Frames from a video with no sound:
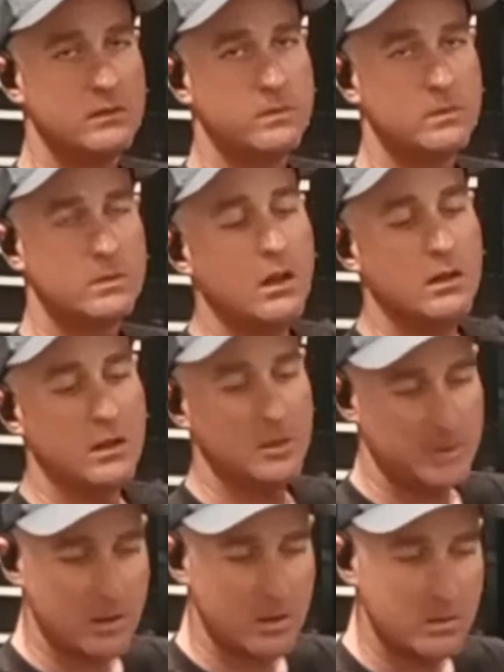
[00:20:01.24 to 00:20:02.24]
for, let me
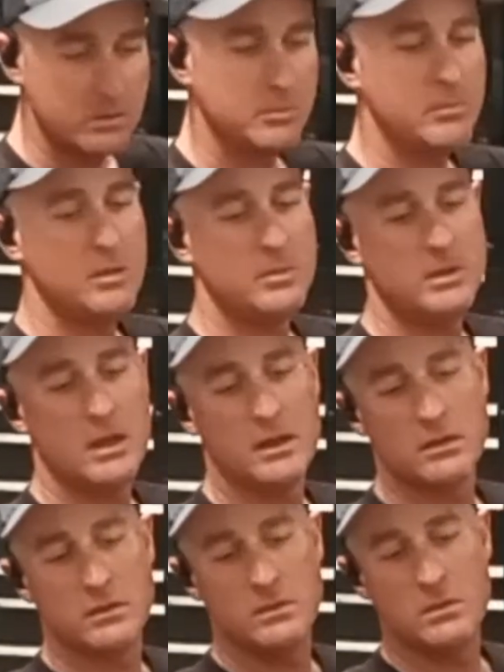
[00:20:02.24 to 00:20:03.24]
know. Maybe I
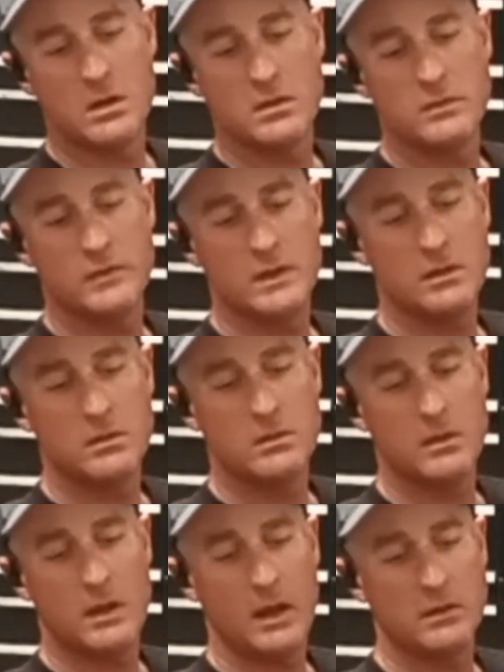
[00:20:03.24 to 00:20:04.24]
can do another video
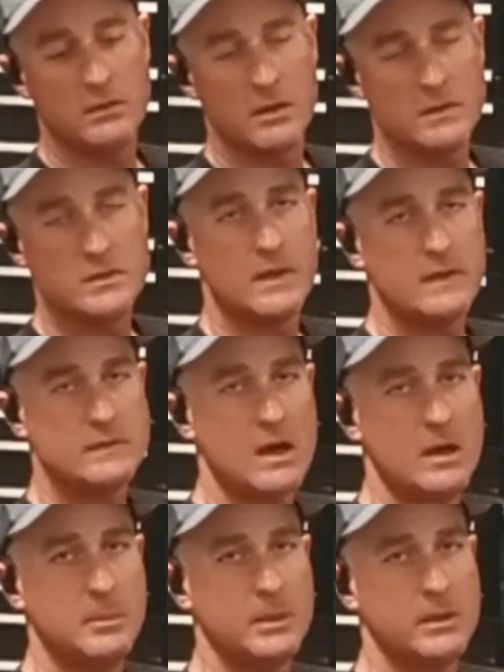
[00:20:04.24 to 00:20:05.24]
and touch on that
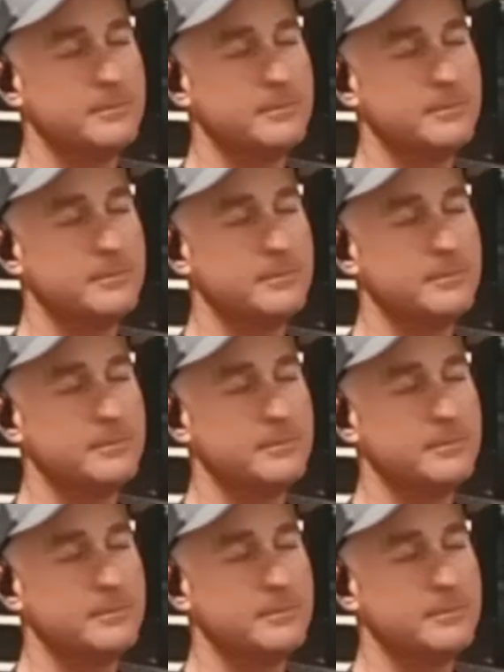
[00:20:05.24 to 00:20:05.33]
topic.